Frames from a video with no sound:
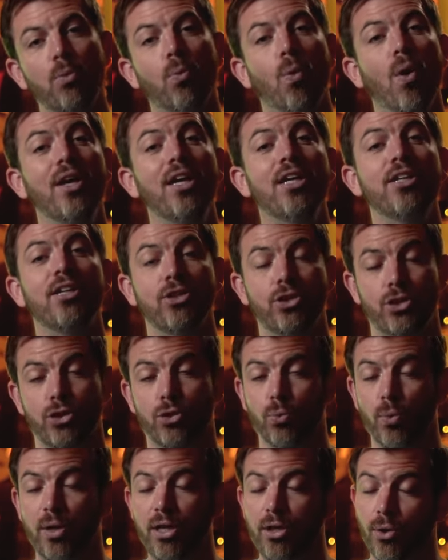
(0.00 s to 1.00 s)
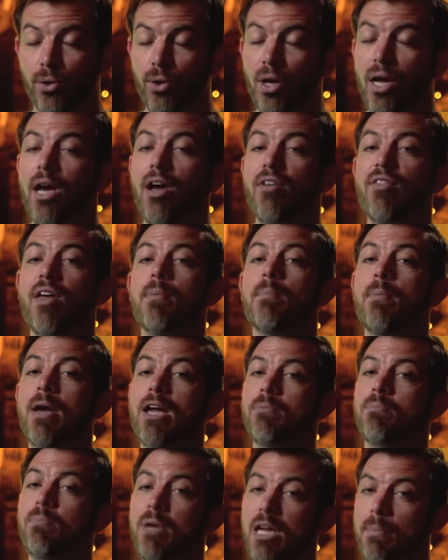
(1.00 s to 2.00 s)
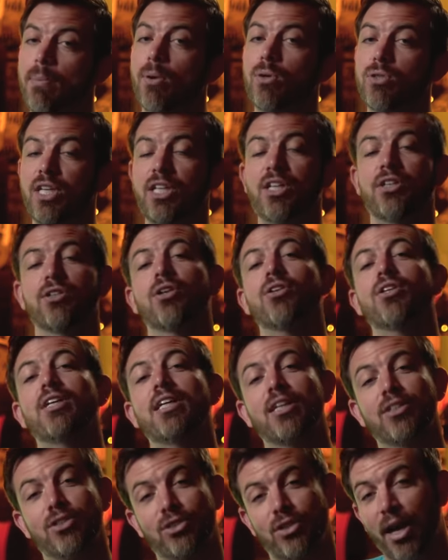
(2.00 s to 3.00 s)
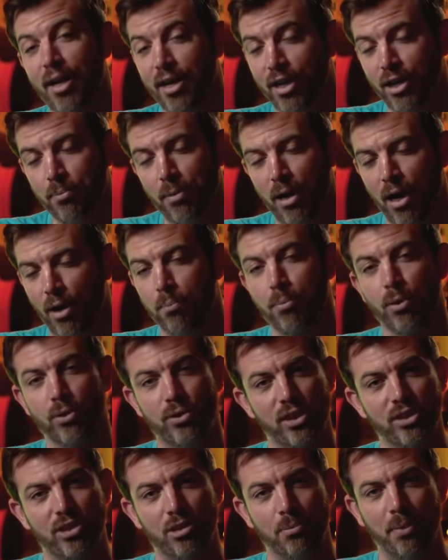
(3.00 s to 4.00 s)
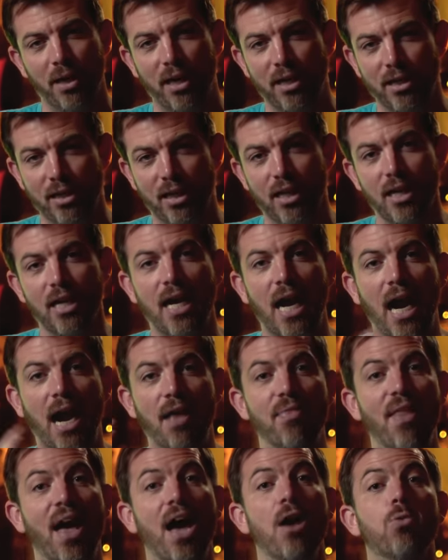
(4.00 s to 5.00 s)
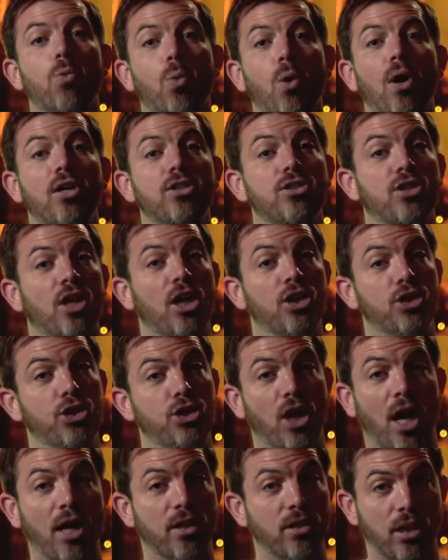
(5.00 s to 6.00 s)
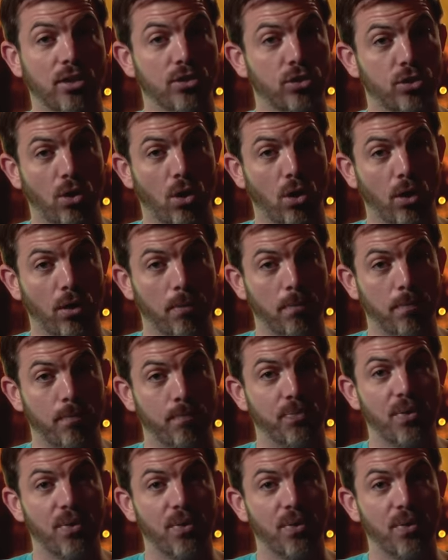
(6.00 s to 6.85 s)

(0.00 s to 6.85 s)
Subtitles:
one additional wrinkle that made me particularly excited about participating, and that was a shotgun start.